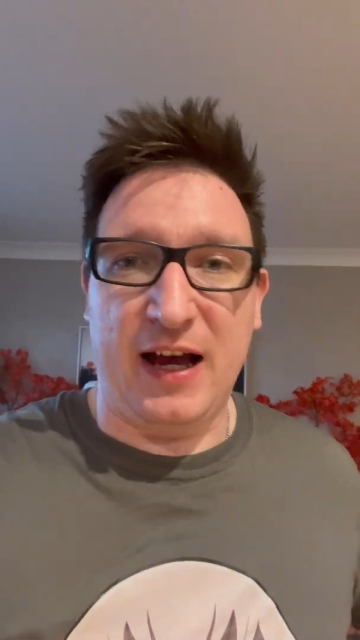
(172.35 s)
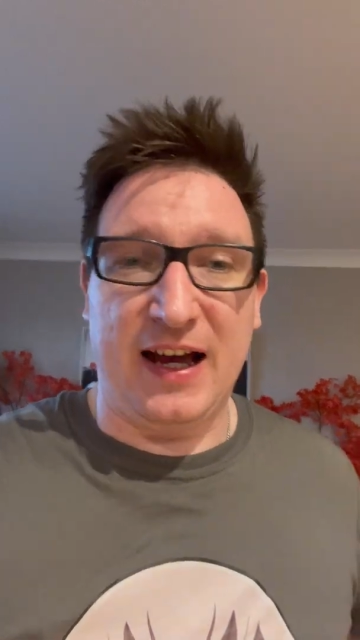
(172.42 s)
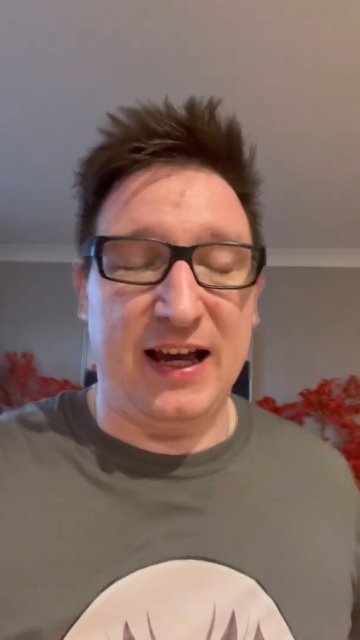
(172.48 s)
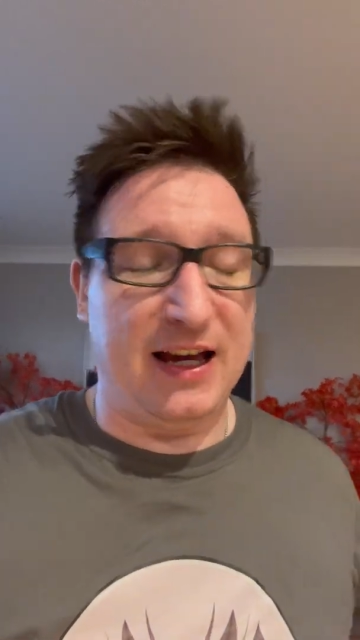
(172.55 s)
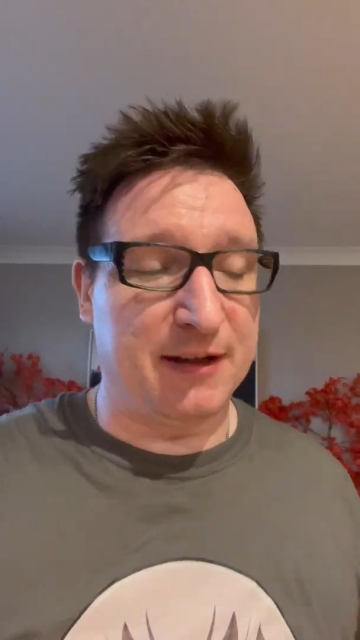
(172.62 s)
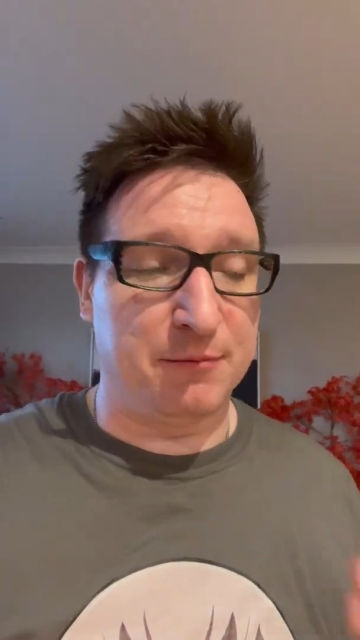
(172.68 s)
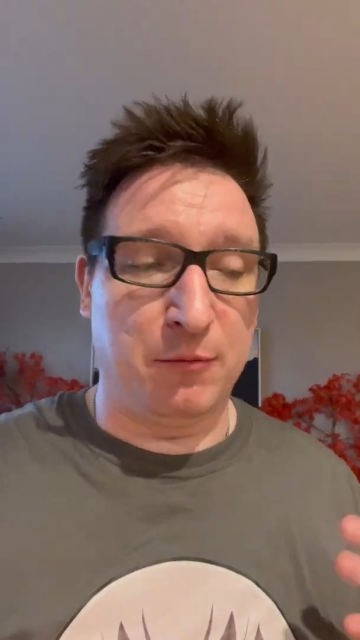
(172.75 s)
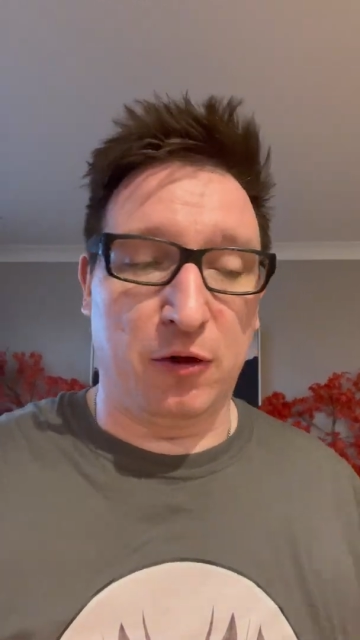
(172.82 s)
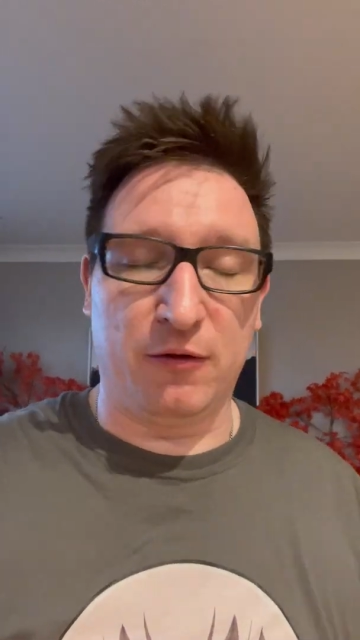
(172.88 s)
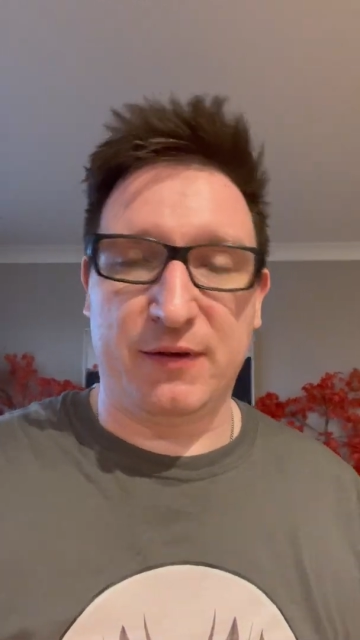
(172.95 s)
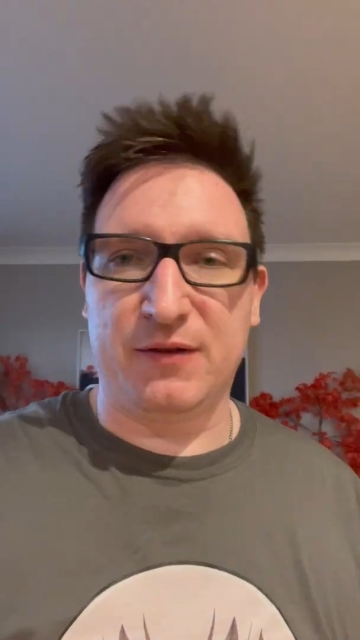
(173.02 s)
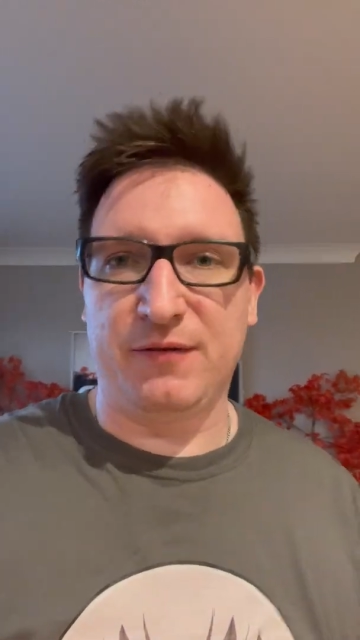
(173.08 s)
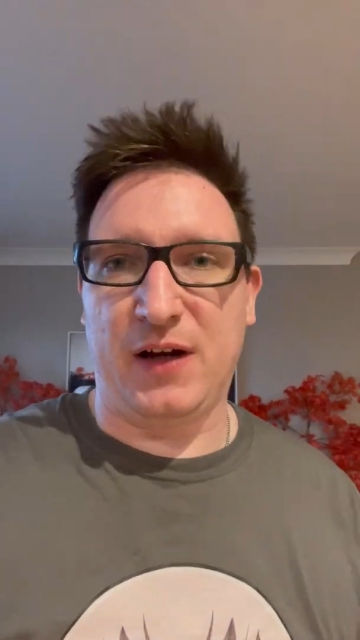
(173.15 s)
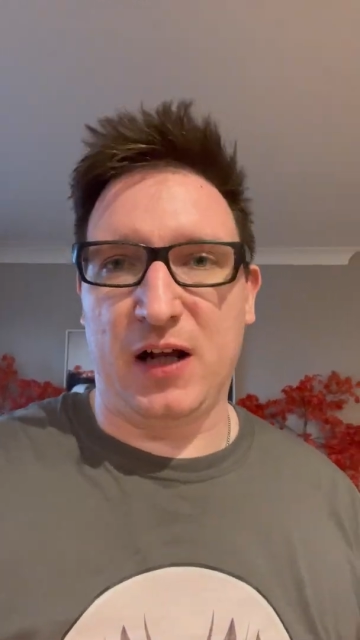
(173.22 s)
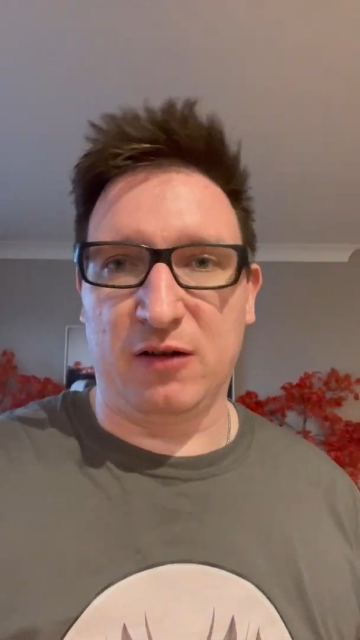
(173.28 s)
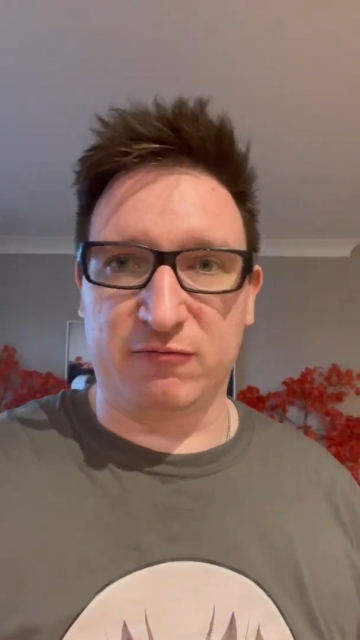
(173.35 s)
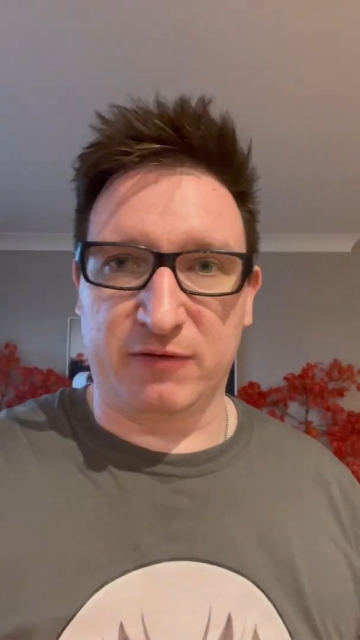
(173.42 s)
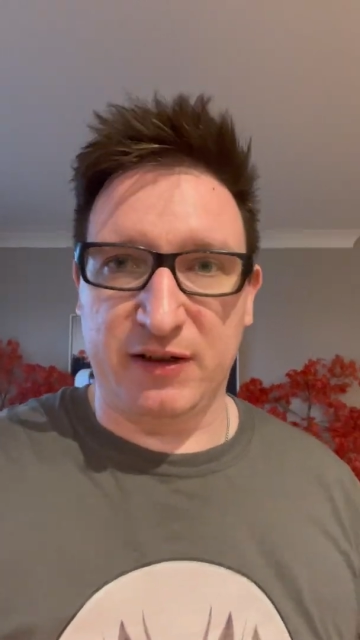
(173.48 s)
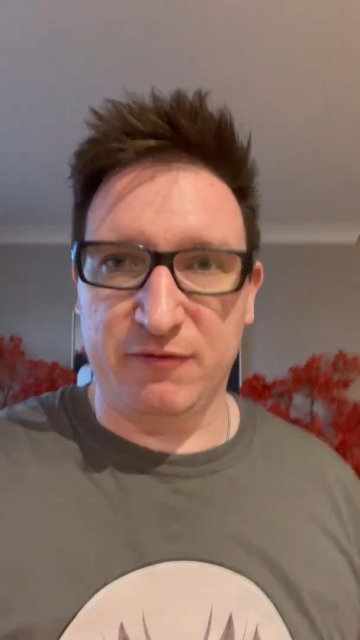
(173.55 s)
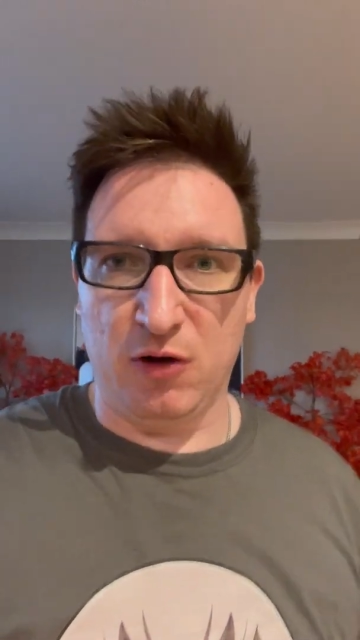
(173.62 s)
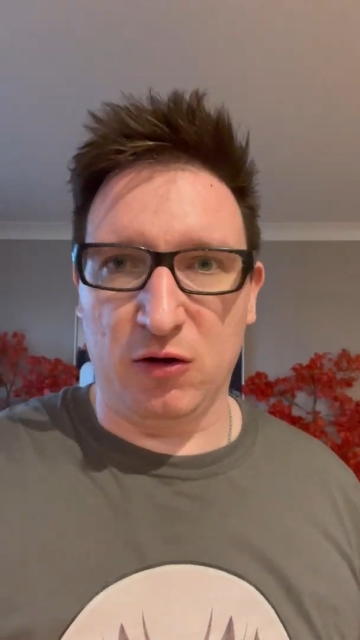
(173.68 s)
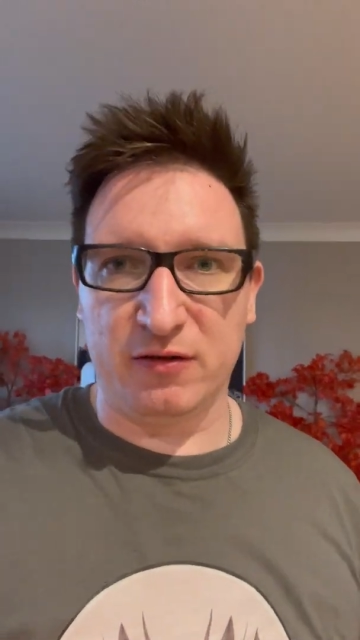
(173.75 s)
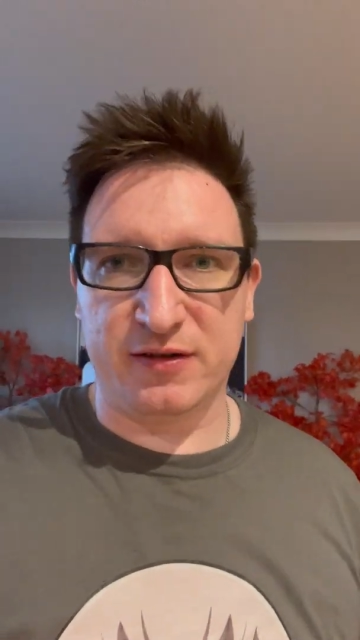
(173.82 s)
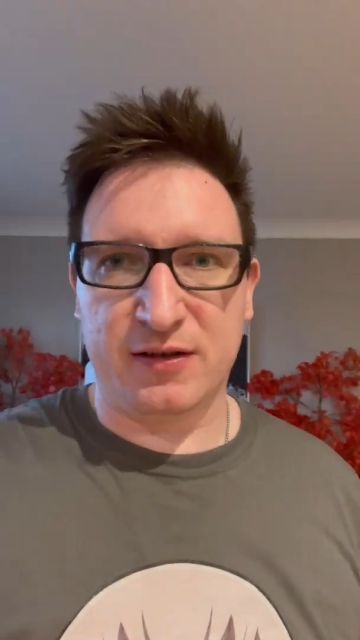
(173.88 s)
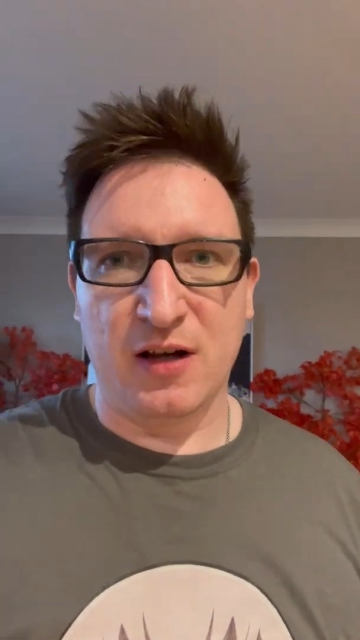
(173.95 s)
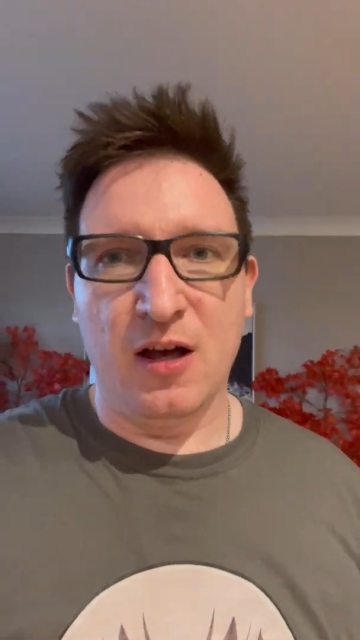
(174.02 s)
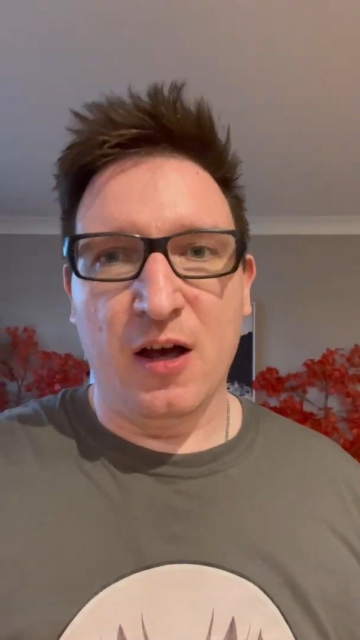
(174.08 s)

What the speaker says: I had Morven Val rerolls